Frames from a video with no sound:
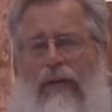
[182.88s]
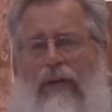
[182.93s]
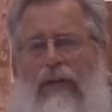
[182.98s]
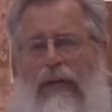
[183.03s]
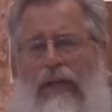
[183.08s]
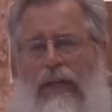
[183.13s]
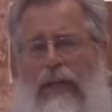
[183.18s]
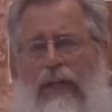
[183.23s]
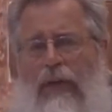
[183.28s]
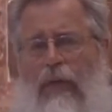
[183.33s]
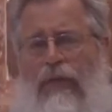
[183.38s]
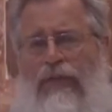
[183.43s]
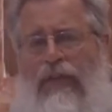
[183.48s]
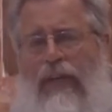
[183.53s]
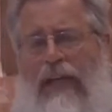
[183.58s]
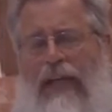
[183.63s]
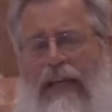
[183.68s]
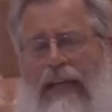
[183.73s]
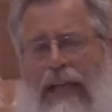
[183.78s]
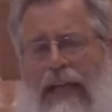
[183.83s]
In other words, it
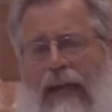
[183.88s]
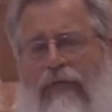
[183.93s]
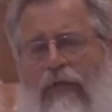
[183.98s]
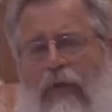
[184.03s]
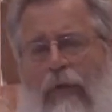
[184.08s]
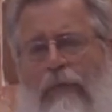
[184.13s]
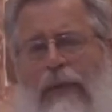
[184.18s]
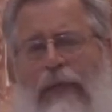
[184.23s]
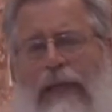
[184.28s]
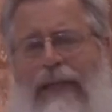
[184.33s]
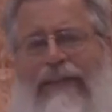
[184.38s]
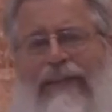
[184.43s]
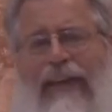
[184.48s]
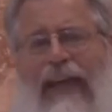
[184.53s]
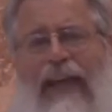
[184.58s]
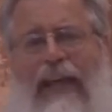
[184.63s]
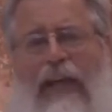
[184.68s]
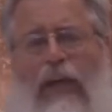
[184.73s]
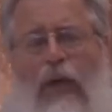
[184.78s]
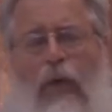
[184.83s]
can never be
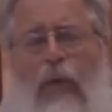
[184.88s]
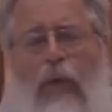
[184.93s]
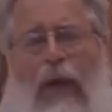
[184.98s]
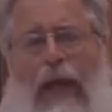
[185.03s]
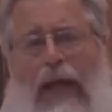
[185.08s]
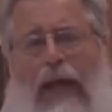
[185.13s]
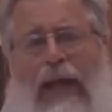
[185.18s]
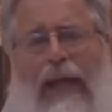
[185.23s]
taken away.